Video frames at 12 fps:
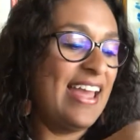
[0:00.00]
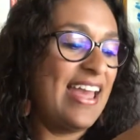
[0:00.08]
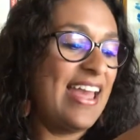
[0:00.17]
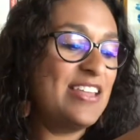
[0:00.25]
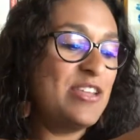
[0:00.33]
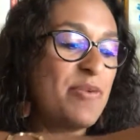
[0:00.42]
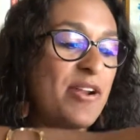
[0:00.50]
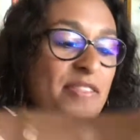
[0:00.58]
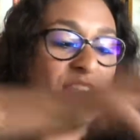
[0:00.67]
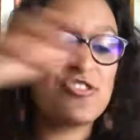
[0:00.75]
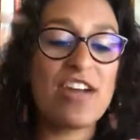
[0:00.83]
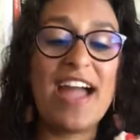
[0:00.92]
And you put on
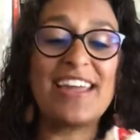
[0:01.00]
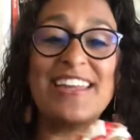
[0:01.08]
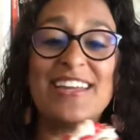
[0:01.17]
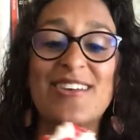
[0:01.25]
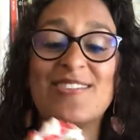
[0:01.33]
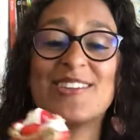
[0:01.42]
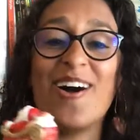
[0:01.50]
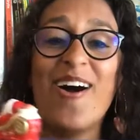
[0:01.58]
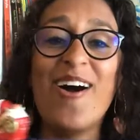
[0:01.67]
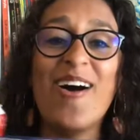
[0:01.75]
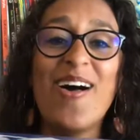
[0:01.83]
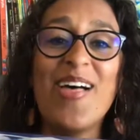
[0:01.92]
the track and it goes
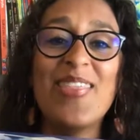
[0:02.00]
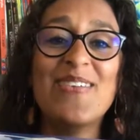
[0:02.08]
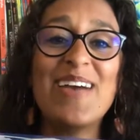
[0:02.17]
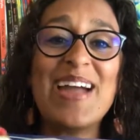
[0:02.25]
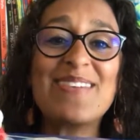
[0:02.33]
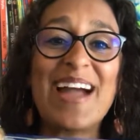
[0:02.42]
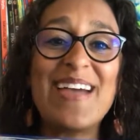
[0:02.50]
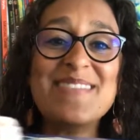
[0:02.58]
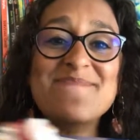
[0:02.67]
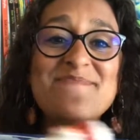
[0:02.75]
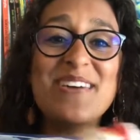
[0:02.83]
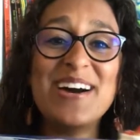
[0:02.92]
all the way around
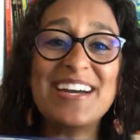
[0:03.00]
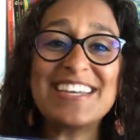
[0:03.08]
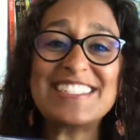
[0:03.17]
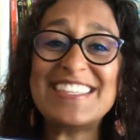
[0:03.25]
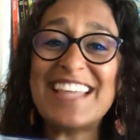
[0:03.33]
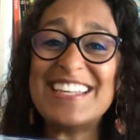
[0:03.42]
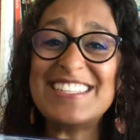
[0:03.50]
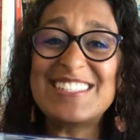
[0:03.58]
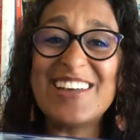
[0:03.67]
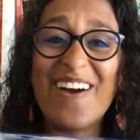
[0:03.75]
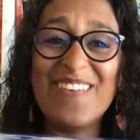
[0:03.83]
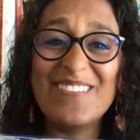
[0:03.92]
the book. Isn't that
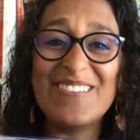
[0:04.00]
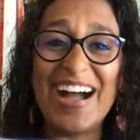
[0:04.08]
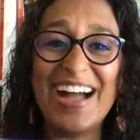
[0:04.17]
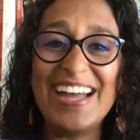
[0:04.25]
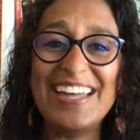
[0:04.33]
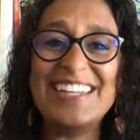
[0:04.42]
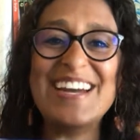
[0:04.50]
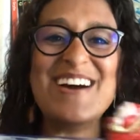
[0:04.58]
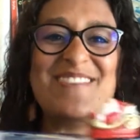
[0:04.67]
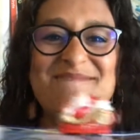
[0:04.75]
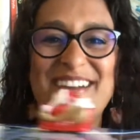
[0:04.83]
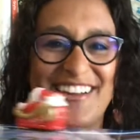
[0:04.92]
so fun?
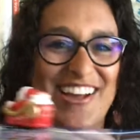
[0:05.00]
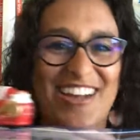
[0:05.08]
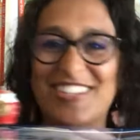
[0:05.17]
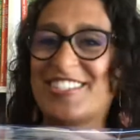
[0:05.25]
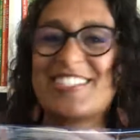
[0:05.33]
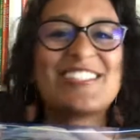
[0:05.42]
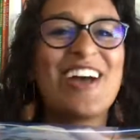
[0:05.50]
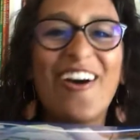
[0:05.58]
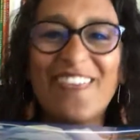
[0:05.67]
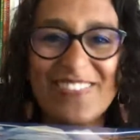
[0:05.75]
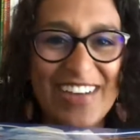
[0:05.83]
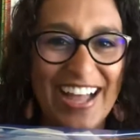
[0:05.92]
Oh my gosh,
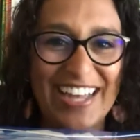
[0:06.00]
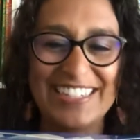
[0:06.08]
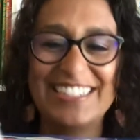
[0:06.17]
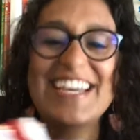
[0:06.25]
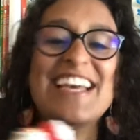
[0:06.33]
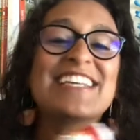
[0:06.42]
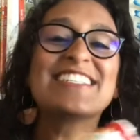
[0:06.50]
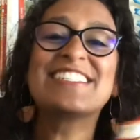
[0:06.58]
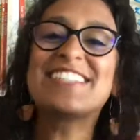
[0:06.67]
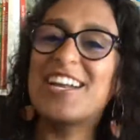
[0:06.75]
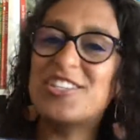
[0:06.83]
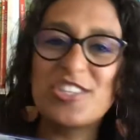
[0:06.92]
so fun.
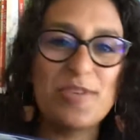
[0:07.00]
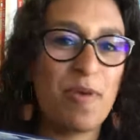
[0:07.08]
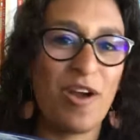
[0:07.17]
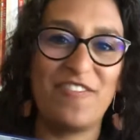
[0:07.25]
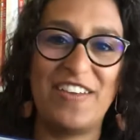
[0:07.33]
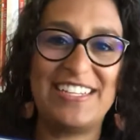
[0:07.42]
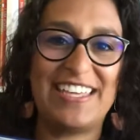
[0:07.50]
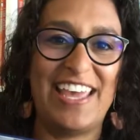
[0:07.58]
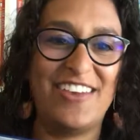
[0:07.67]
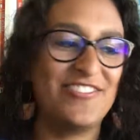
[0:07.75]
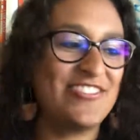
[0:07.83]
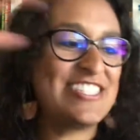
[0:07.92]
Such the perfect
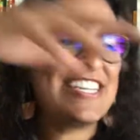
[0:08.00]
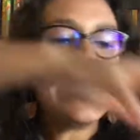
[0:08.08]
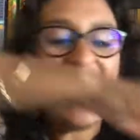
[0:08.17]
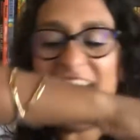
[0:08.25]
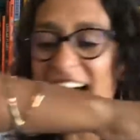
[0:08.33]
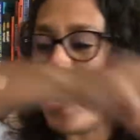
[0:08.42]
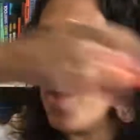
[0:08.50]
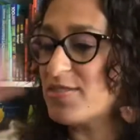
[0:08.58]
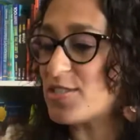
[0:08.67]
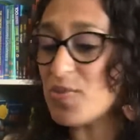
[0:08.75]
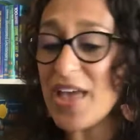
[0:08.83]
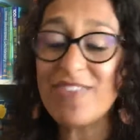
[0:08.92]
gift. Um,
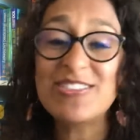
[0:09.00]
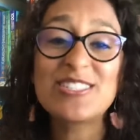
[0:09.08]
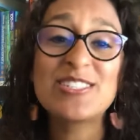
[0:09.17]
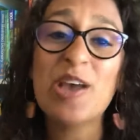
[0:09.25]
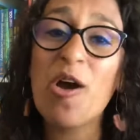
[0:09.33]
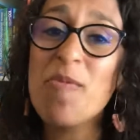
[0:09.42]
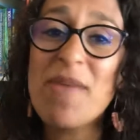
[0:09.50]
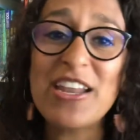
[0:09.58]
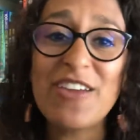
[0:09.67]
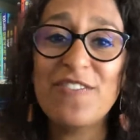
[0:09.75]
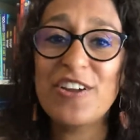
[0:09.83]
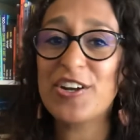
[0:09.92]
so we have so
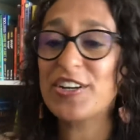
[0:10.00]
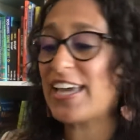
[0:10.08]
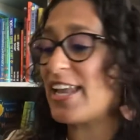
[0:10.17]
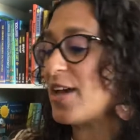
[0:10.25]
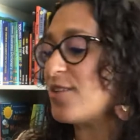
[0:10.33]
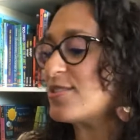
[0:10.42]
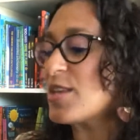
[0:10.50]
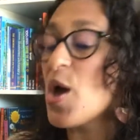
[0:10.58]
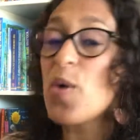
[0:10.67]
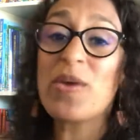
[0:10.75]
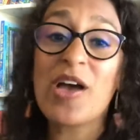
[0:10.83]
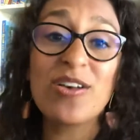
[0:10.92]
many for your kiddos.
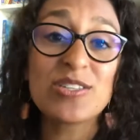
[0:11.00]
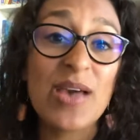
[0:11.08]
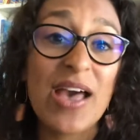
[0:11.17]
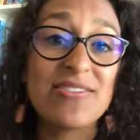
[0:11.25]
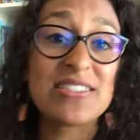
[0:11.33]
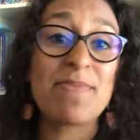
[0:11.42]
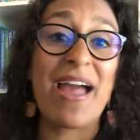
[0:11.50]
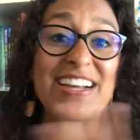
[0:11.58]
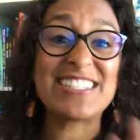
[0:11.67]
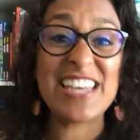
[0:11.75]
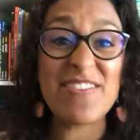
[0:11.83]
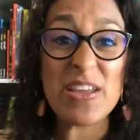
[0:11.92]
We also have some
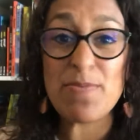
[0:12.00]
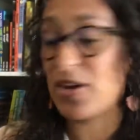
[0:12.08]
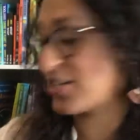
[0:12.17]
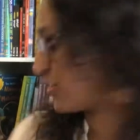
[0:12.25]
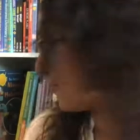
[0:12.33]
activity books.